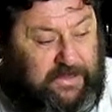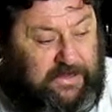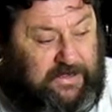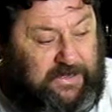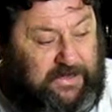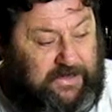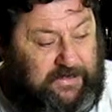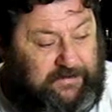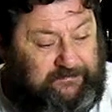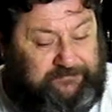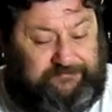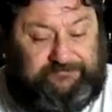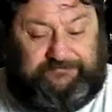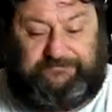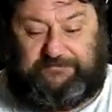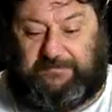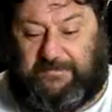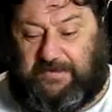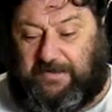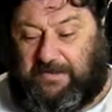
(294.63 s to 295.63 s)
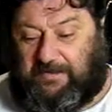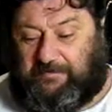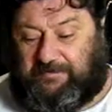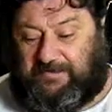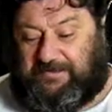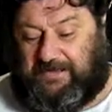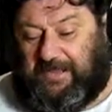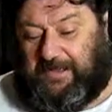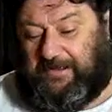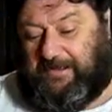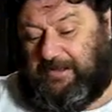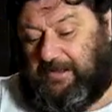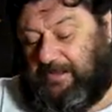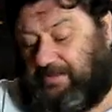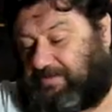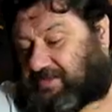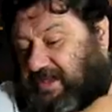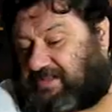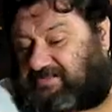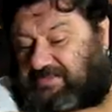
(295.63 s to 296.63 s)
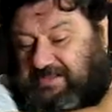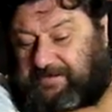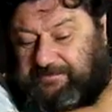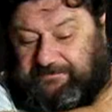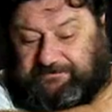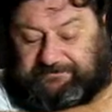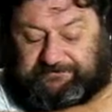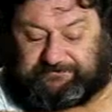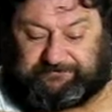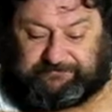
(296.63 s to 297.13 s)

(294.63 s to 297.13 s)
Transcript: But yeah, that's it.